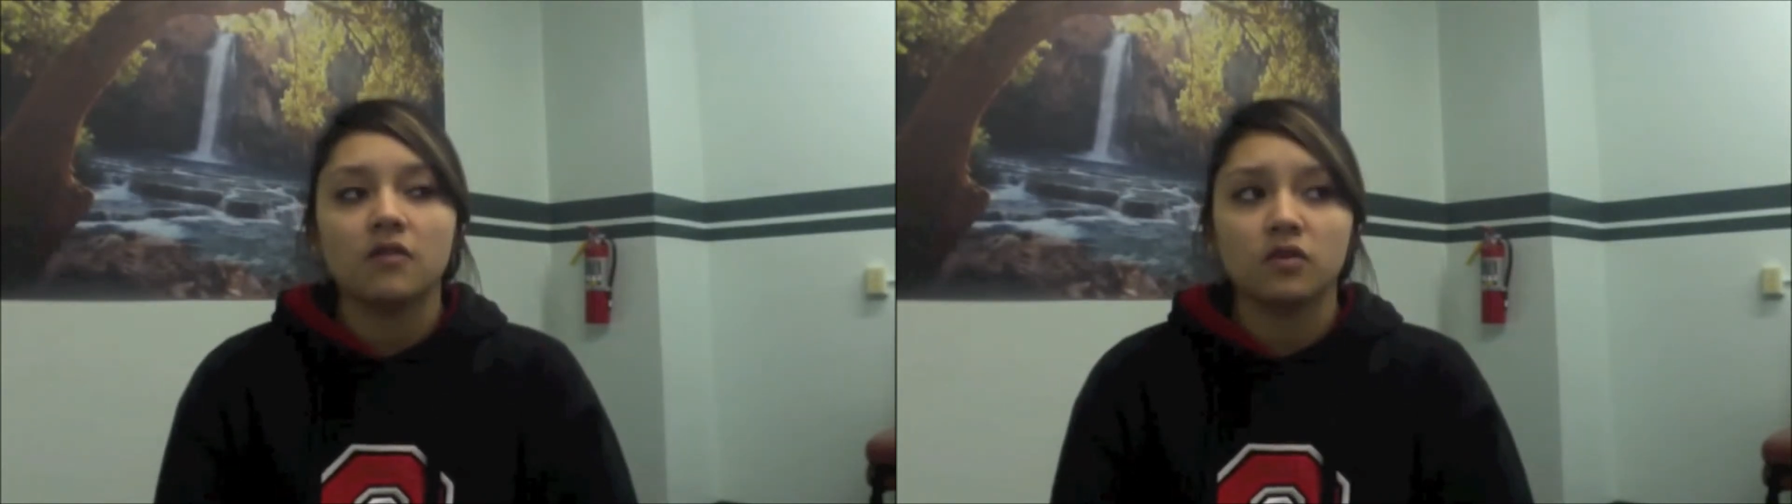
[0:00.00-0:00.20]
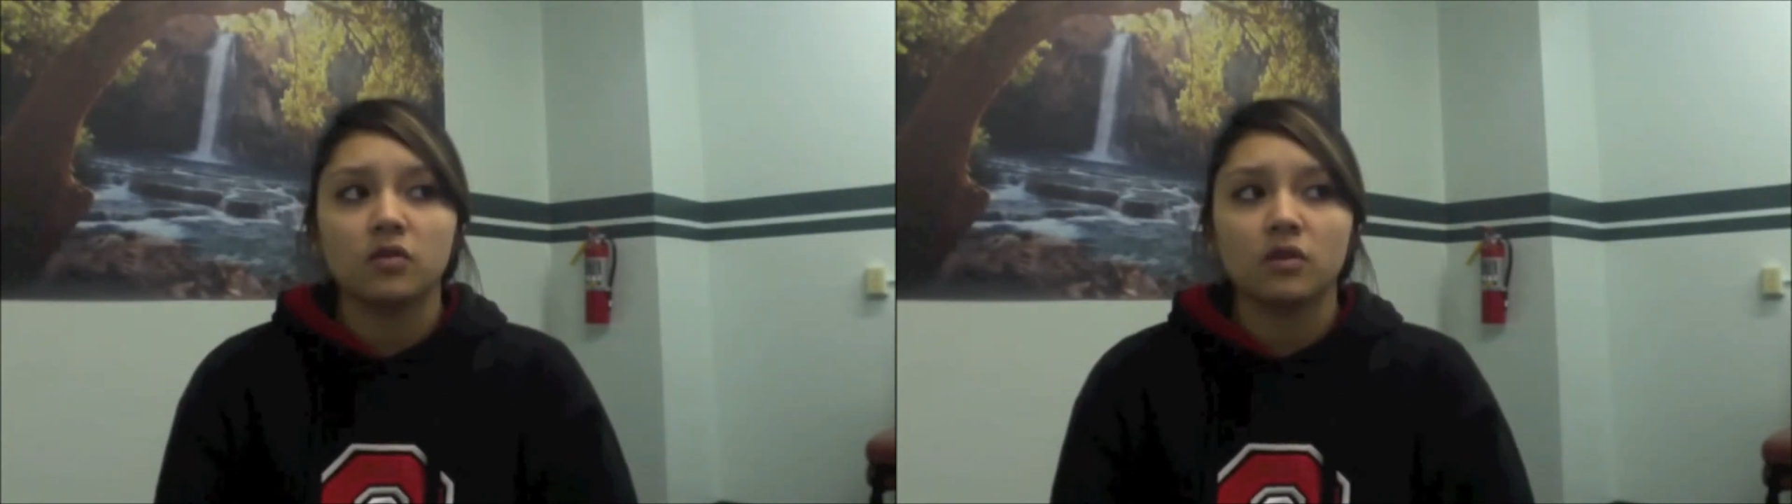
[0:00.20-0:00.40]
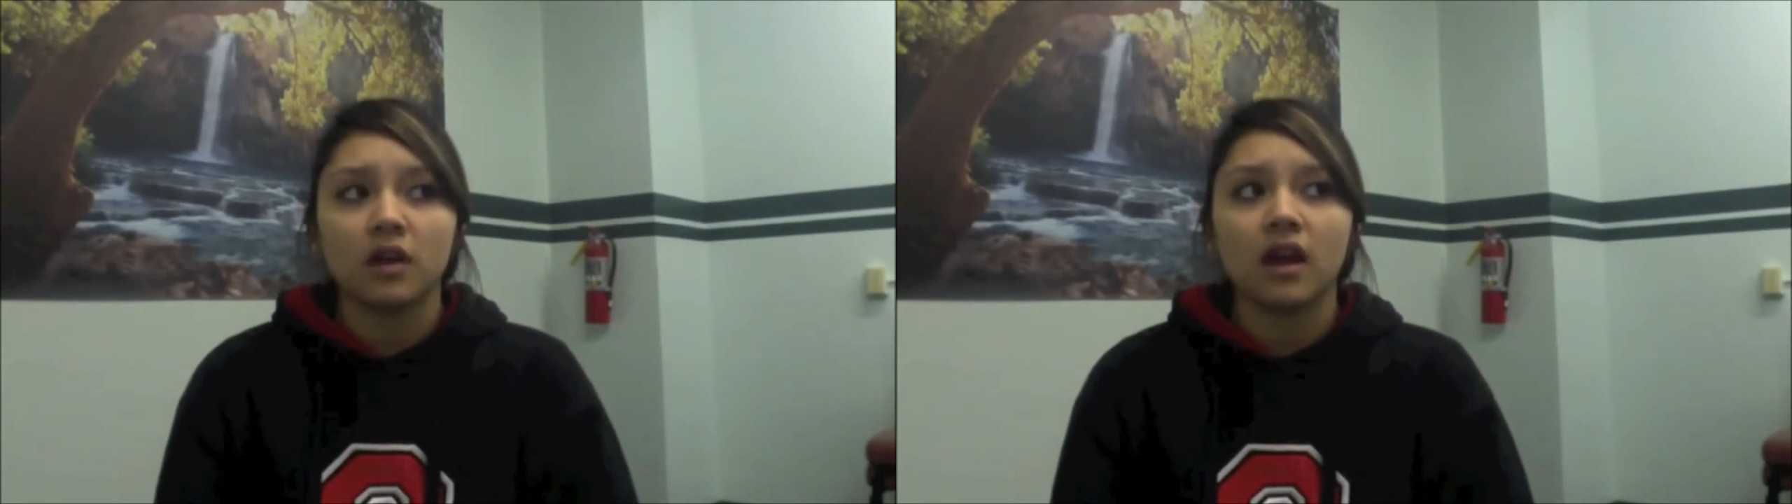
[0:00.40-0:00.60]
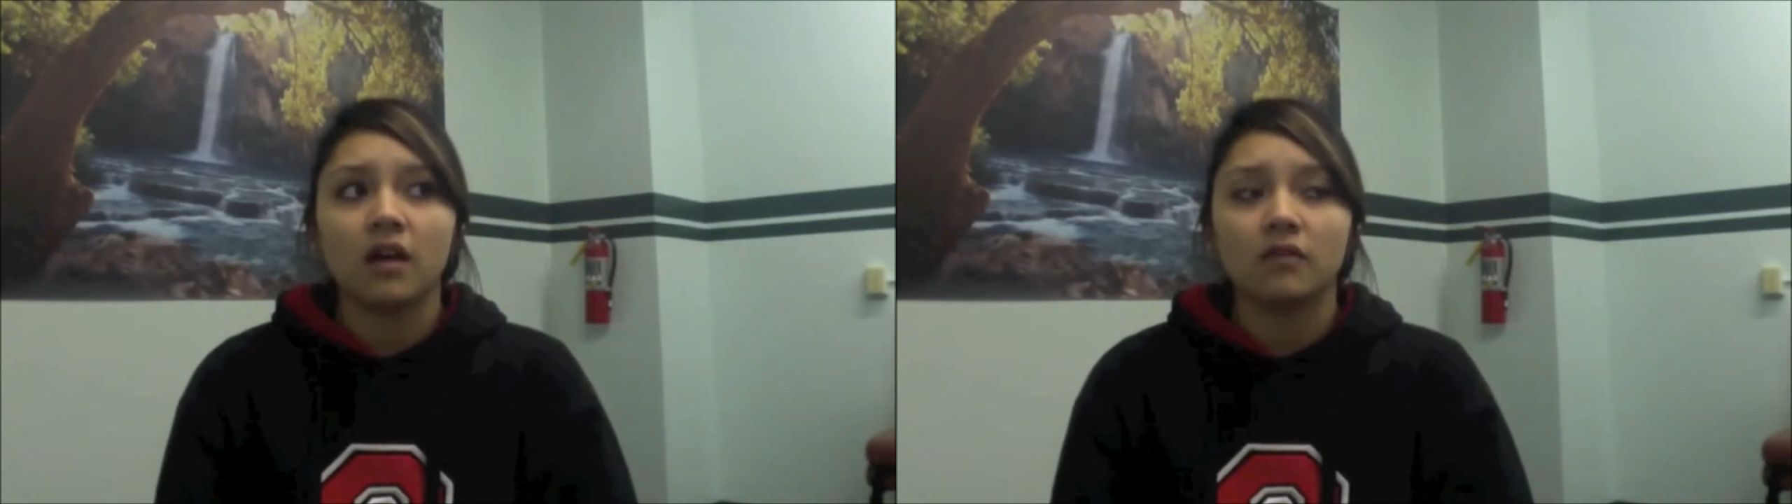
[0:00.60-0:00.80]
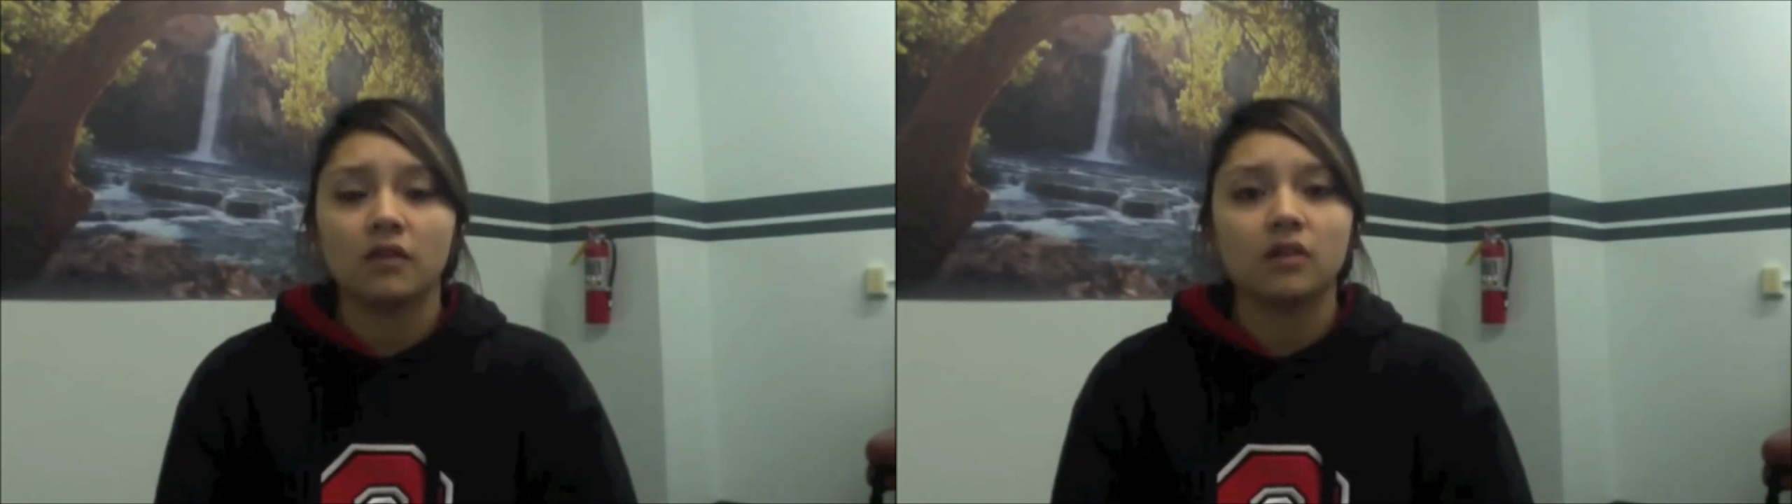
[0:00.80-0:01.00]
you
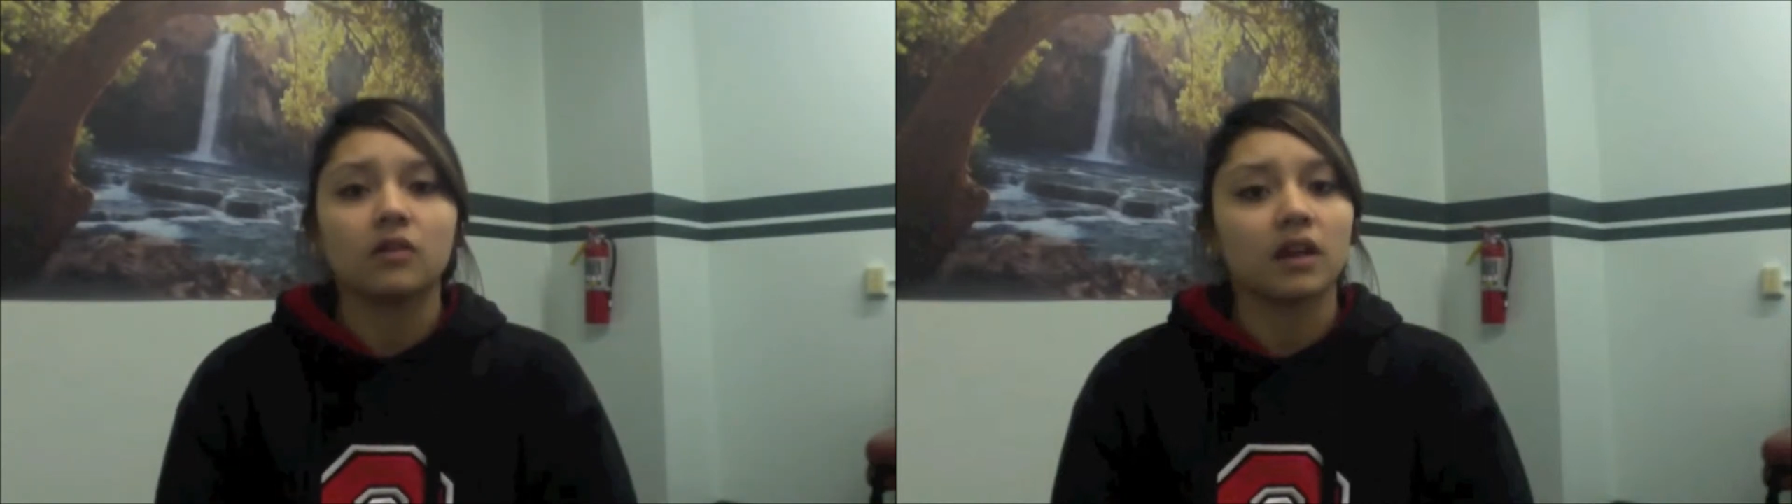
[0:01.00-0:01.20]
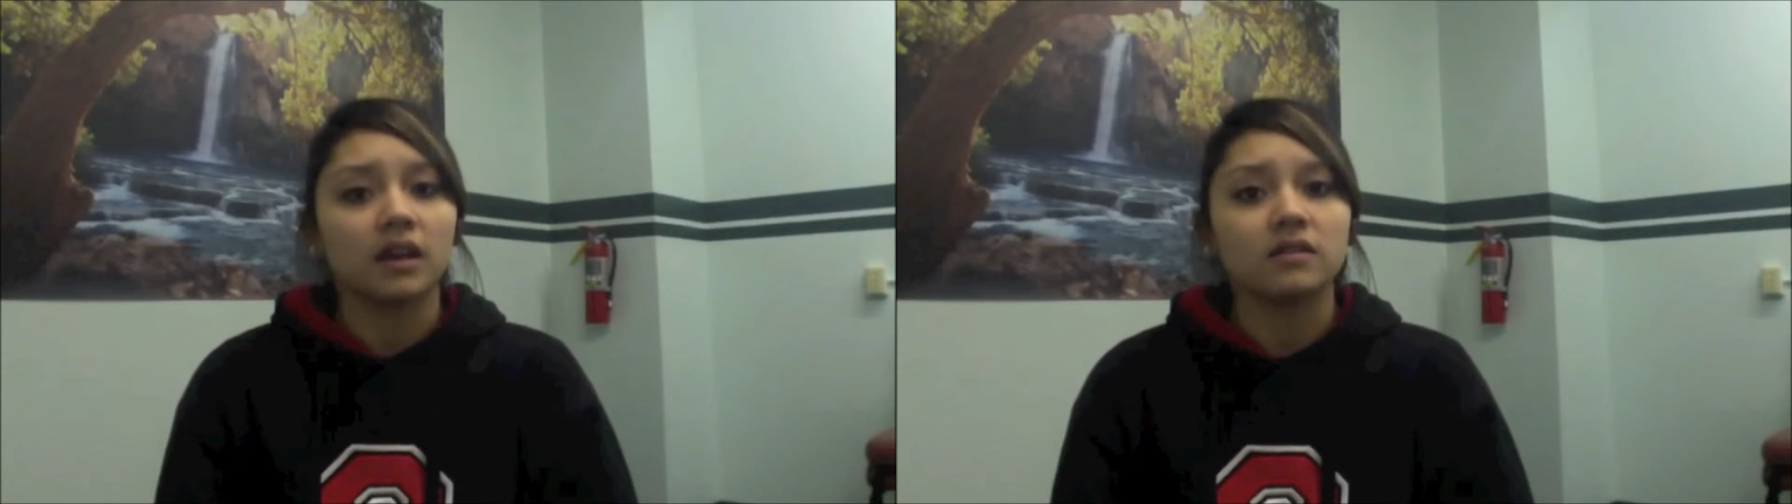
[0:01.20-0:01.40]
have good grades,